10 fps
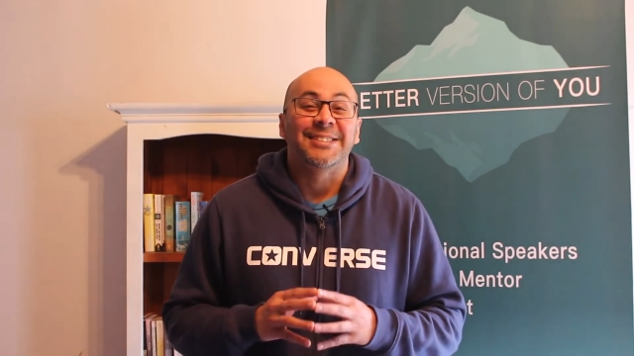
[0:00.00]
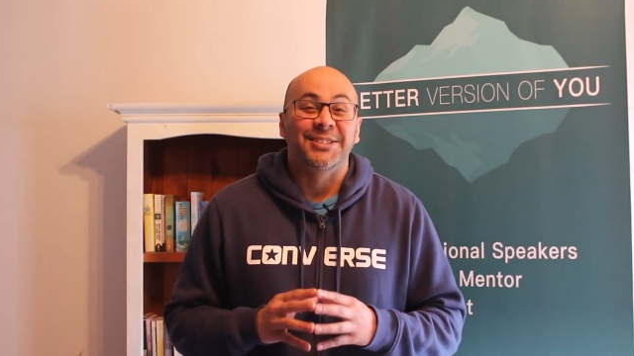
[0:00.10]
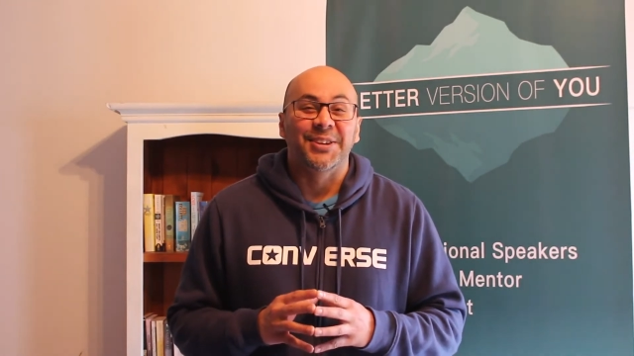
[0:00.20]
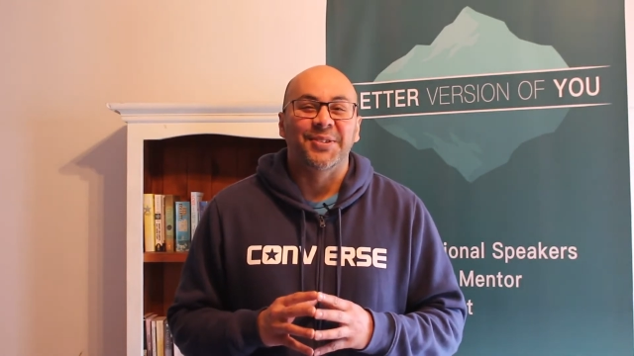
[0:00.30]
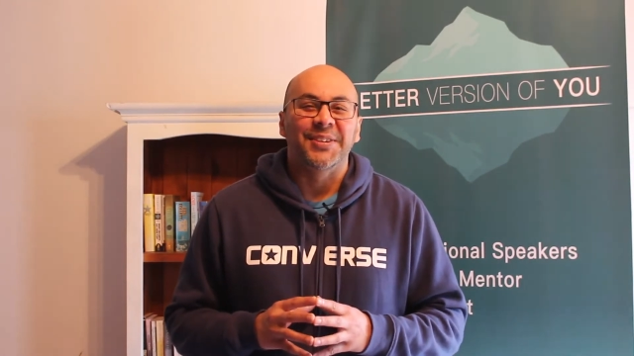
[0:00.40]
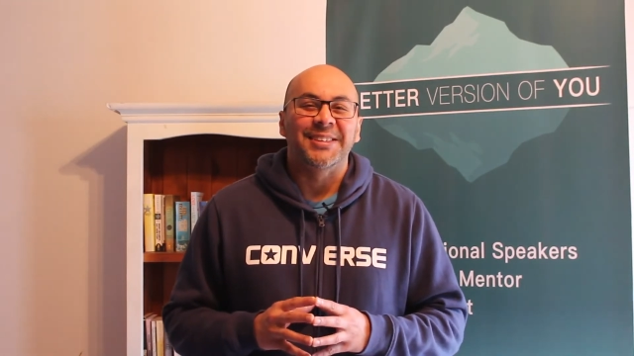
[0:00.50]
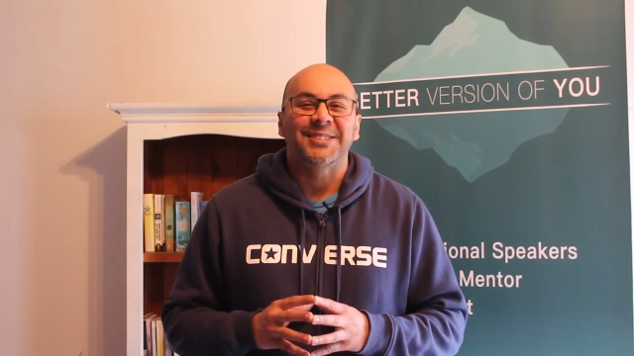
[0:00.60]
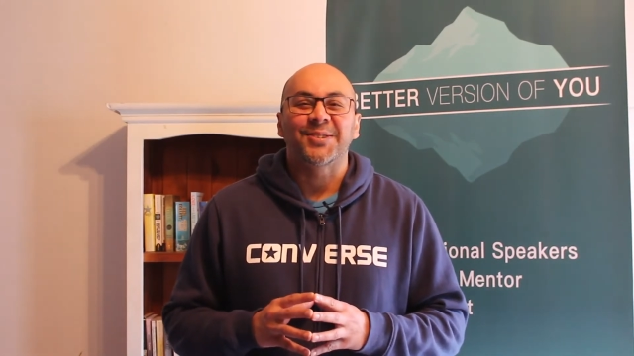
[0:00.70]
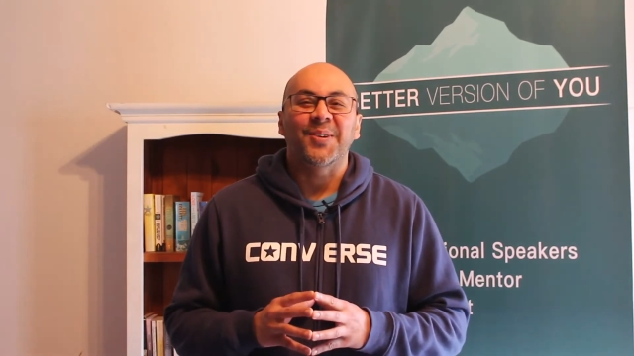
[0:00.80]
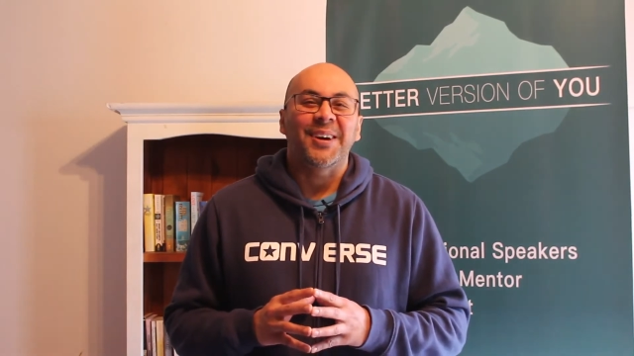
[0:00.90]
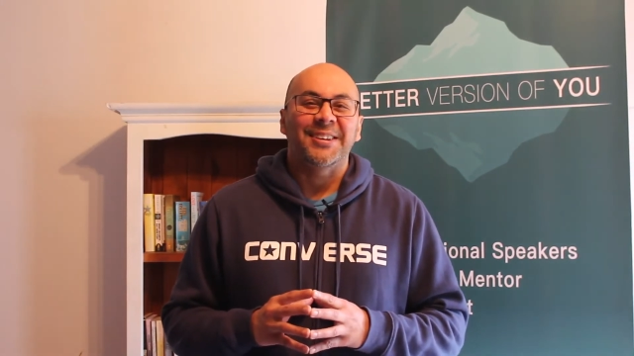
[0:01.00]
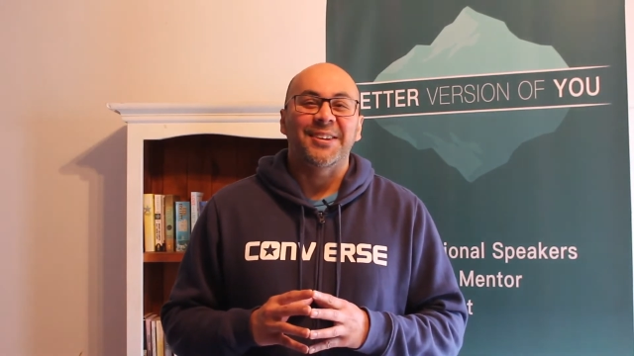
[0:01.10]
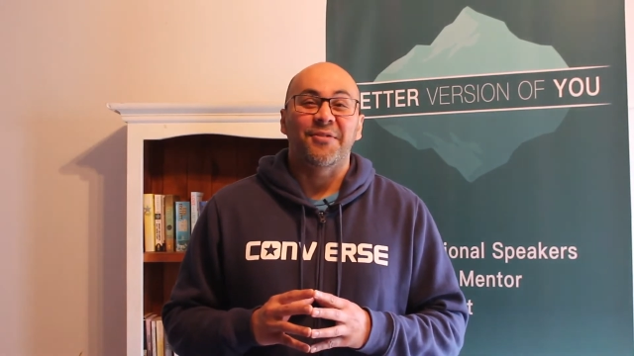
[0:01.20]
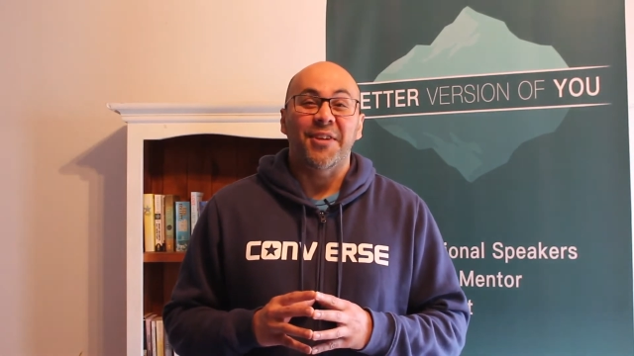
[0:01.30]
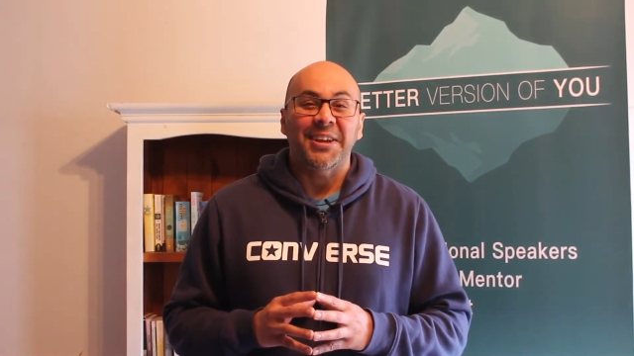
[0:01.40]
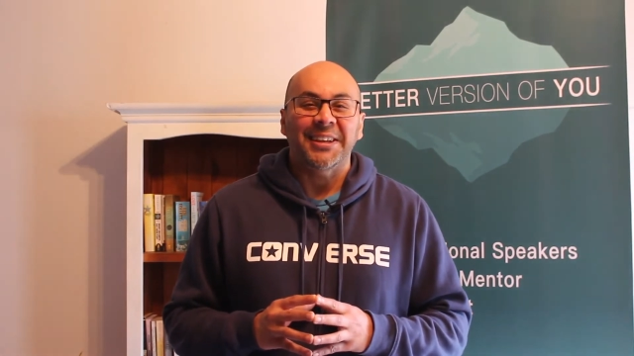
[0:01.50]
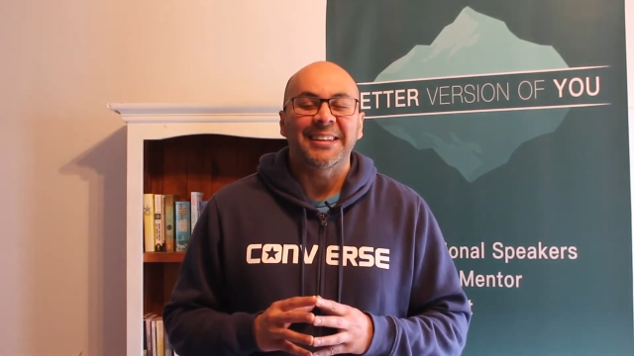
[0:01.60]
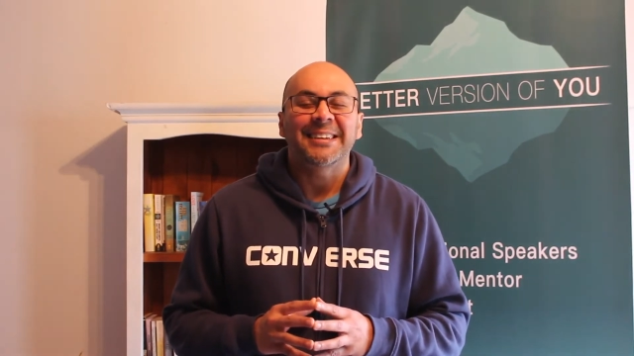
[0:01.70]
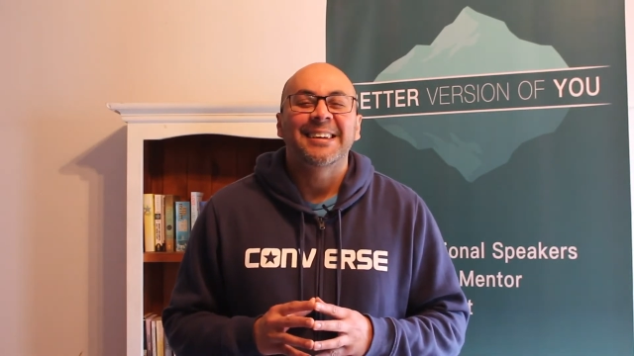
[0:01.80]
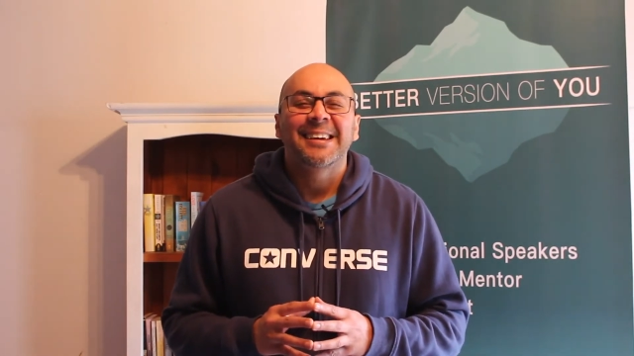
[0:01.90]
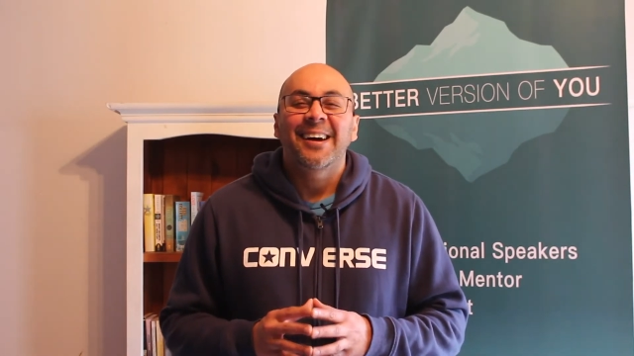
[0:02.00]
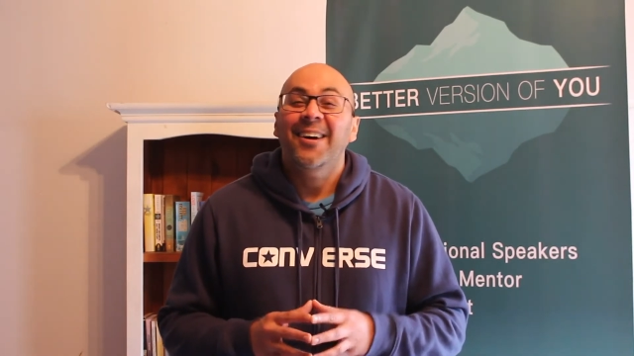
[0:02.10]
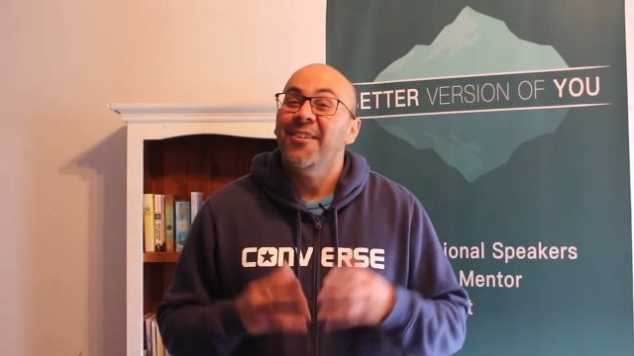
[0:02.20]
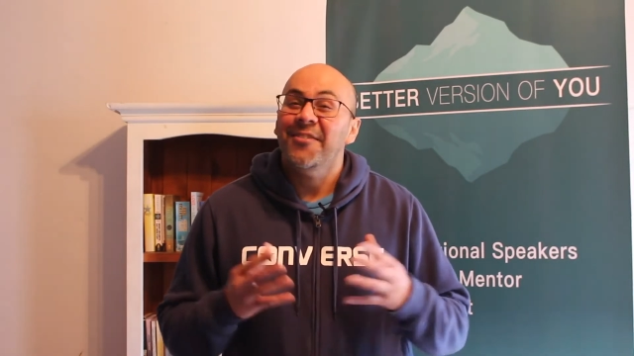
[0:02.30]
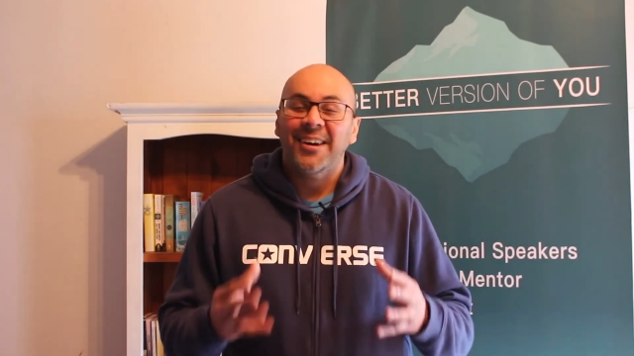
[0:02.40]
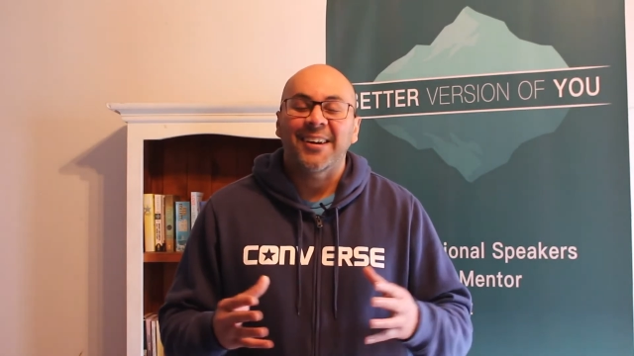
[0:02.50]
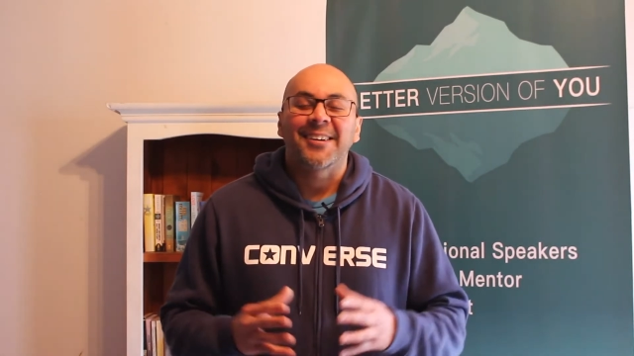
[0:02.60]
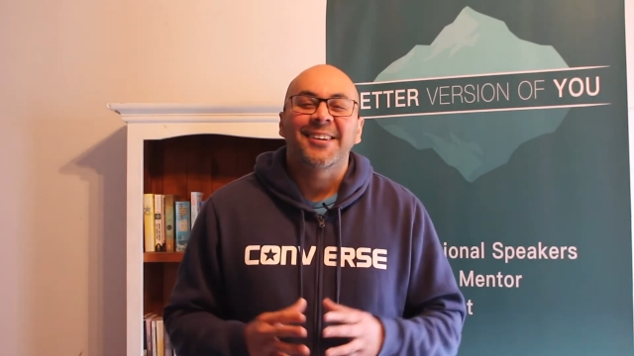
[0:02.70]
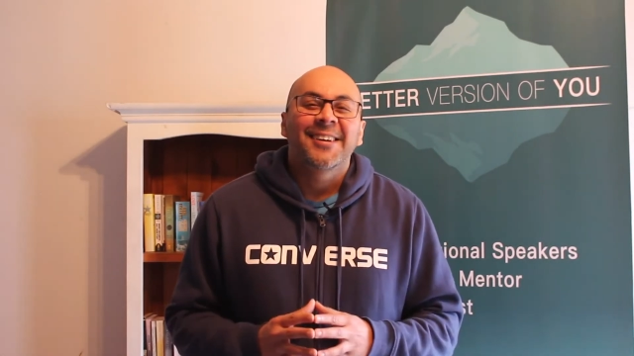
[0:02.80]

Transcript: decreased quite radically. However,